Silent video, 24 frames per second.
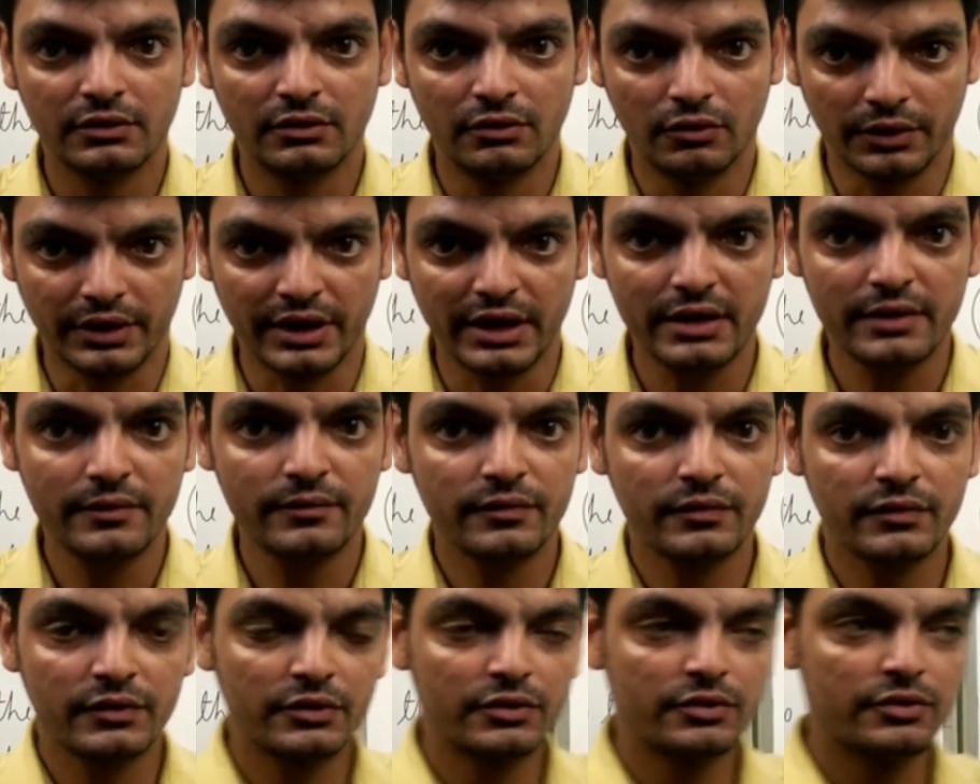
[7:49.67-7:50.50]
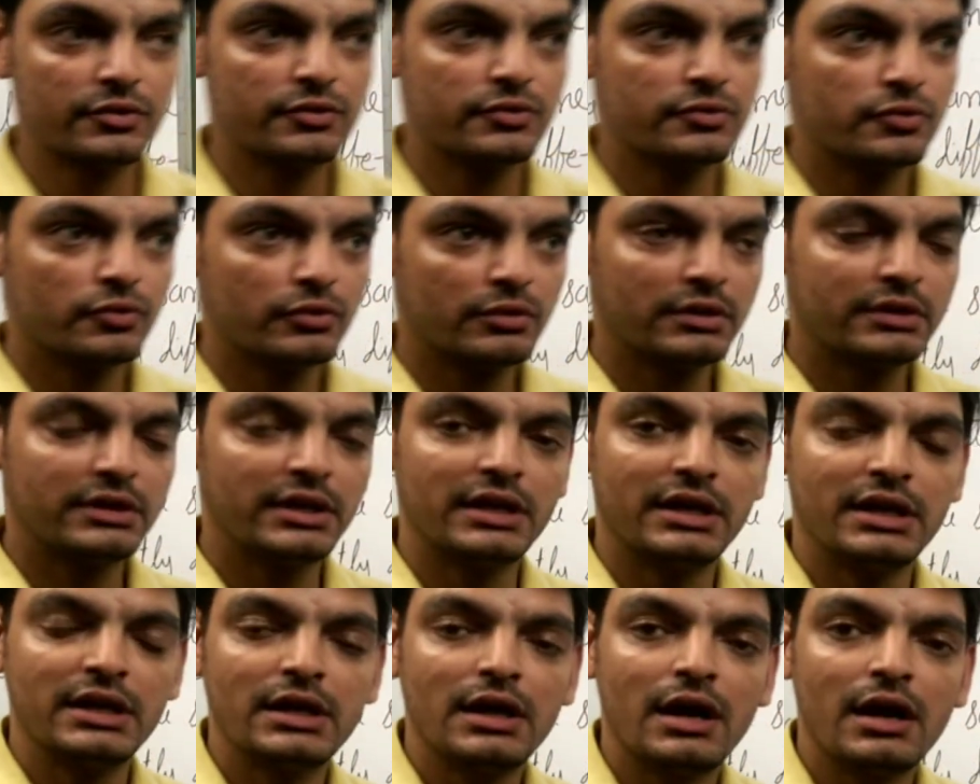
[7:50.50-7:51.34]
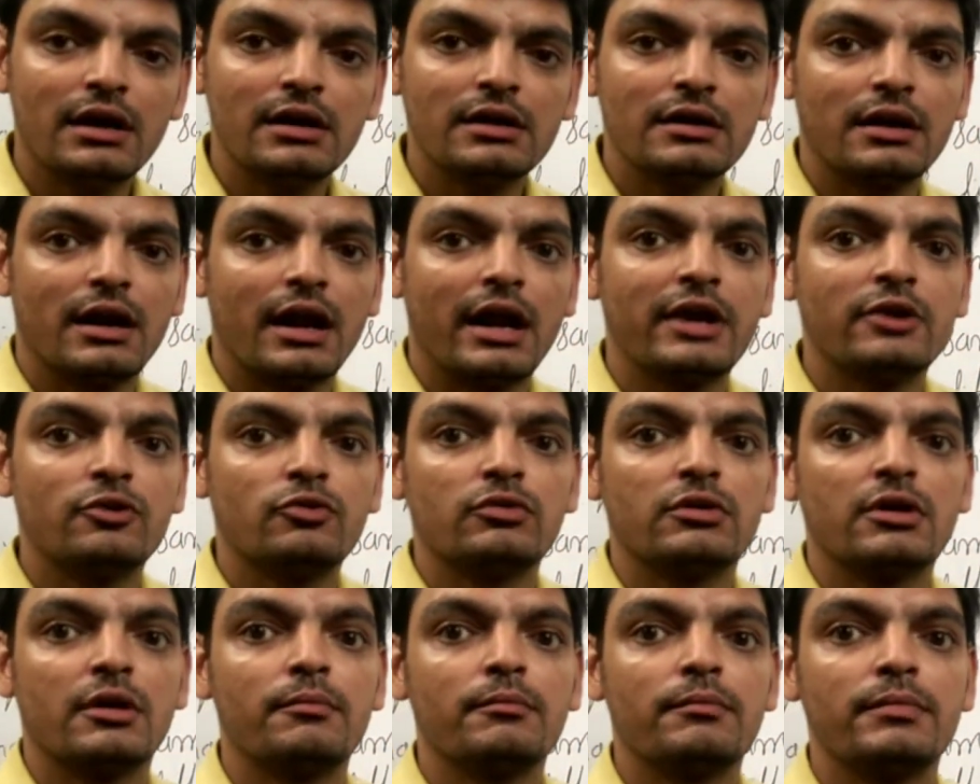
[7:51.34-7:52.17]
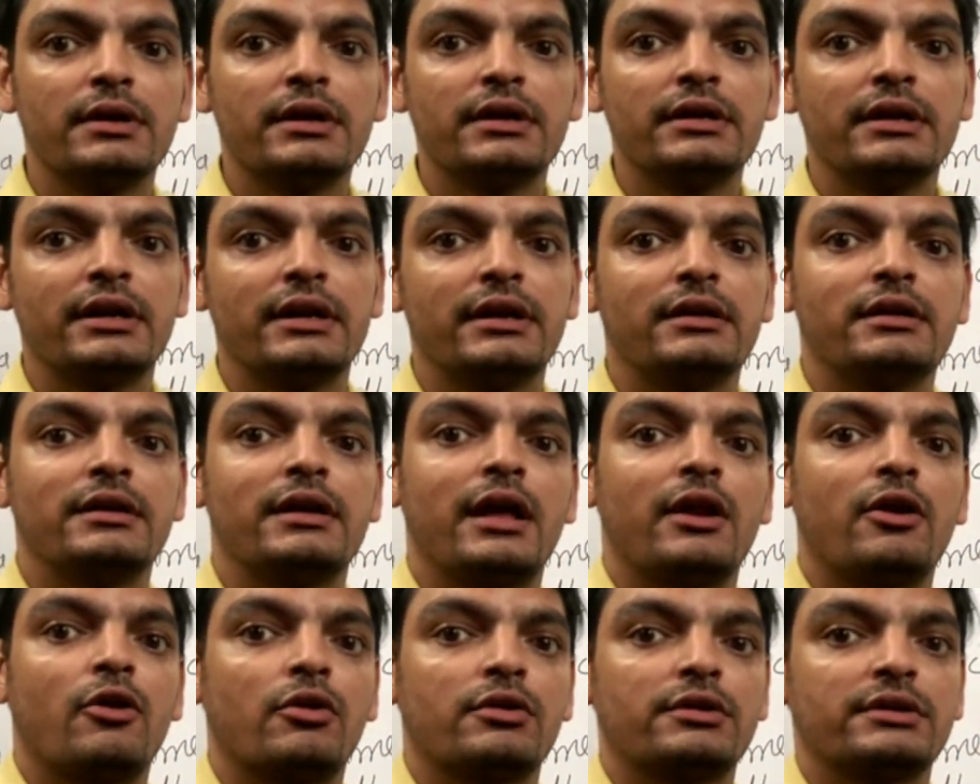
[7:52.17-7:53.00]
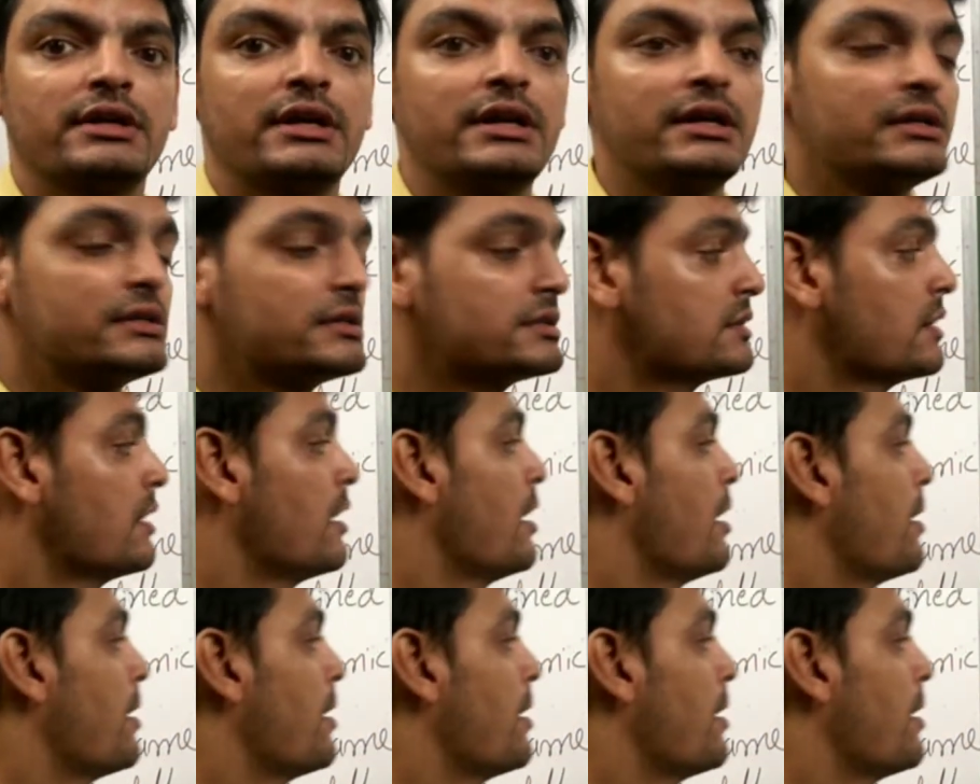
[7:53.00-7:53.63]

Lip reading: okay, so they are trying to complete their octets